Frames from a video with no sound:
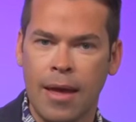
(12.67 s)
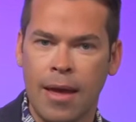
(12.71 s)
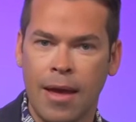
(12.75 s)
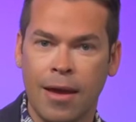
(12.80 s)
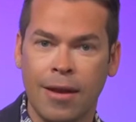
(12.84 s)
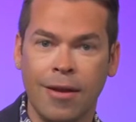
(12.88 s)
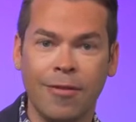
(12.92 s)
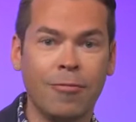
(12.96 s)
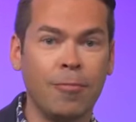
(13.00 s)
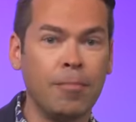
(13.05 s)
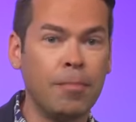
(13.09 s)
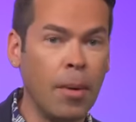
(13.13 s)

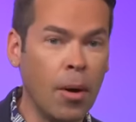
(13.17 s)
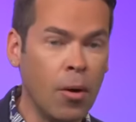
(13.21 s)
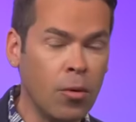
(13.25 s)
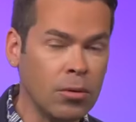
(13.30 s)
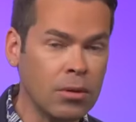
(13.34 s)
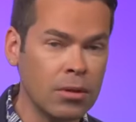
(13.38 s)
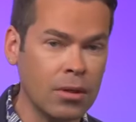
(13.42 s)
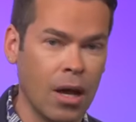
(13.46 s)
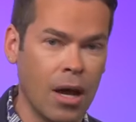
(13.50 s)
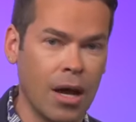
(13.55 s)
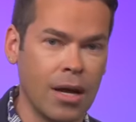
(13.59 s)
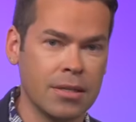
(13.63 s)
And if
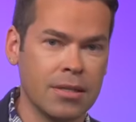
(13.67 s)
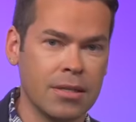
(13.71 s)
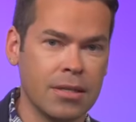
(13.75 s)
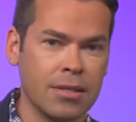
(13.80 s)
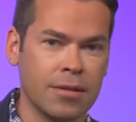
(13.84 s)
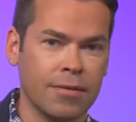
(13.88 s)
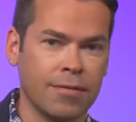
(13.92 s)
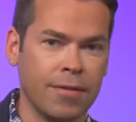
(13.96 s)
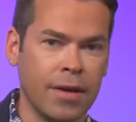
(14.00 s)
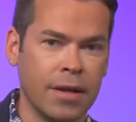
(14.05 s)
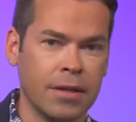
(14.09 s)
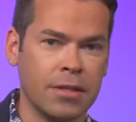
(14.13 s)
bone loss has
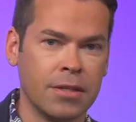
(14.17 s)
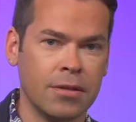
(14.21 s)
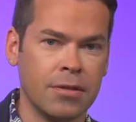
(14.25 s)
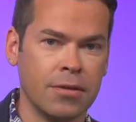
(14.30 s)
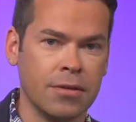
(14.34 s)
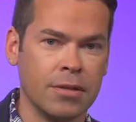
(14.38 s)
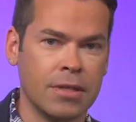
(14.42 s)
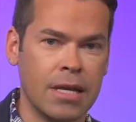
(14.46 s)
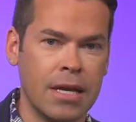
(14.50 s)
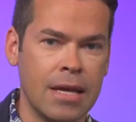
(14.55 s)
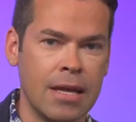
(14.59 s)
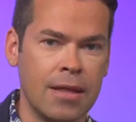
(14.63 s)
affected
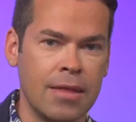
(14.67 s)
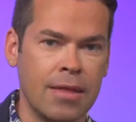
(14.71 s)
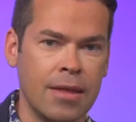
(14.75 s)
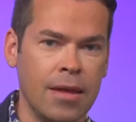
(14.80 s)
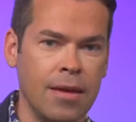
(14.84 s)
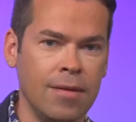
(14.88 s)
your teeth,